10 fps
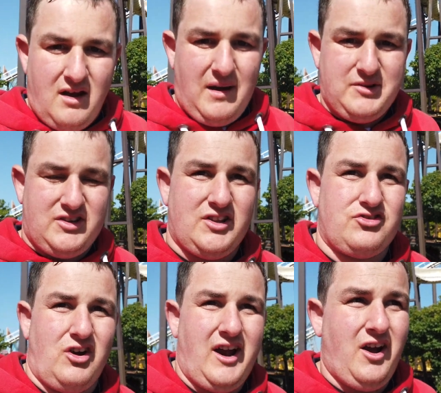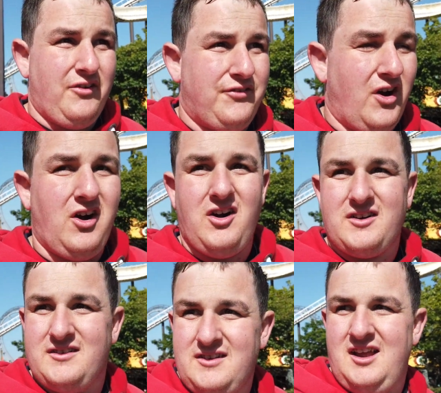Oh, we just had a dry off
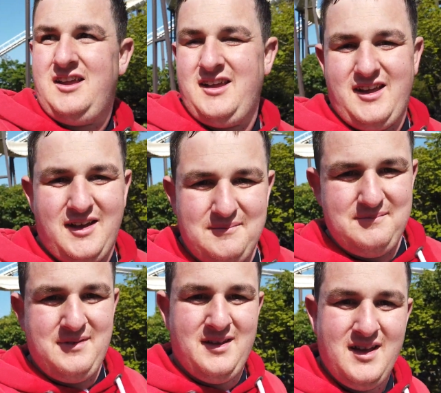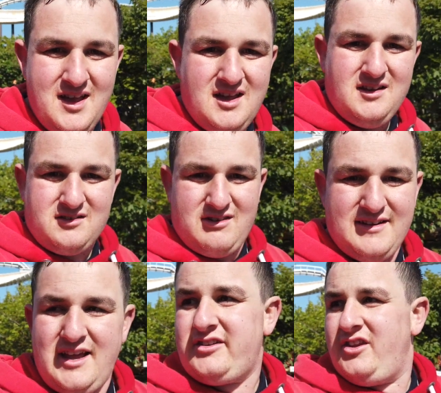on
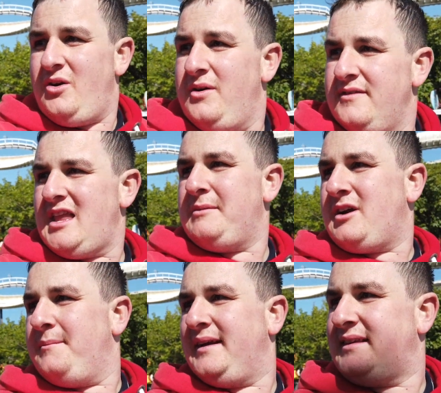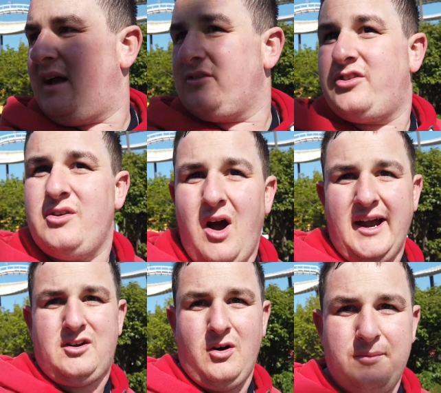Grand National, and then we come back down to
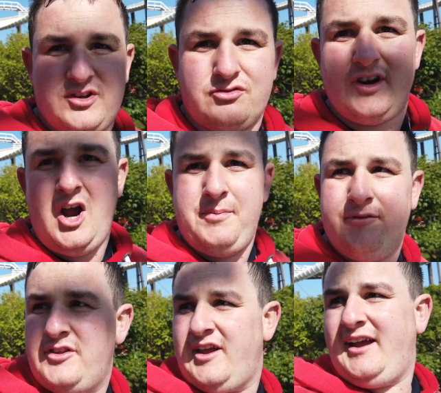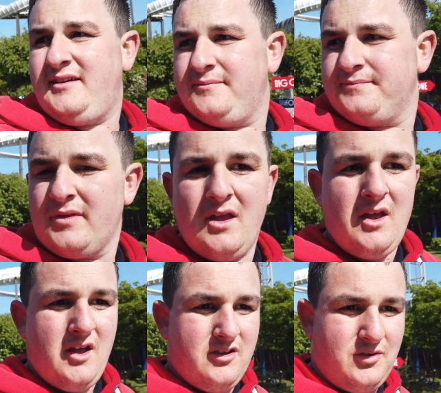Icon, which is reopened for the day.
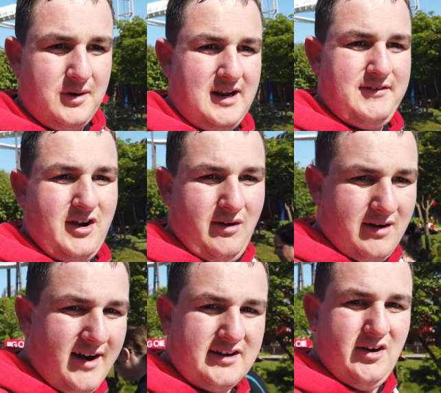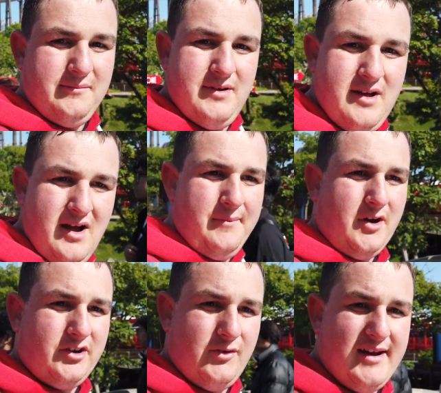So we're going to have a go on Icon. I'm
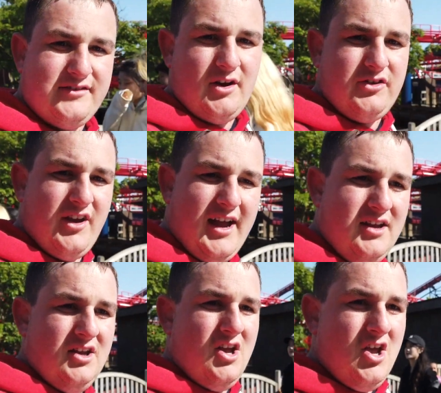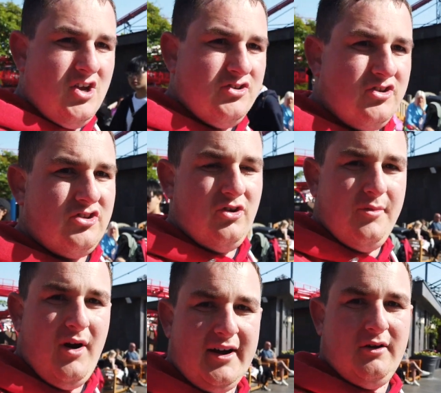not going to do Enzo today, just a
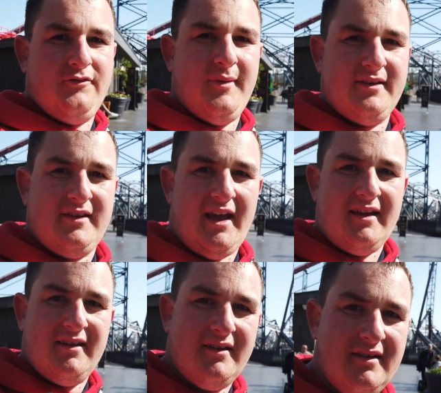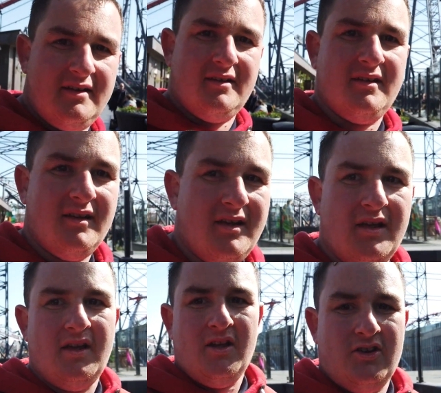normal Icon for me today.
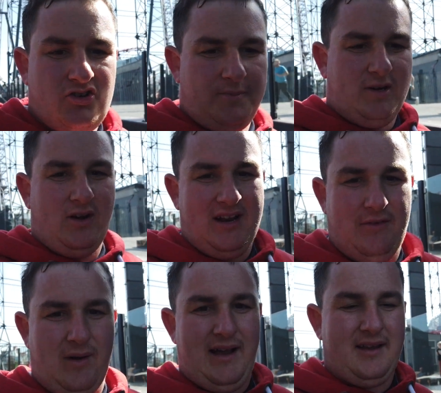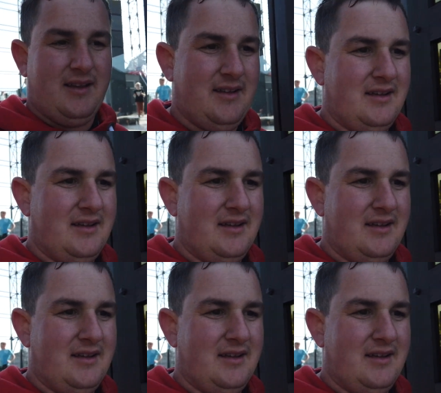Should be good either way.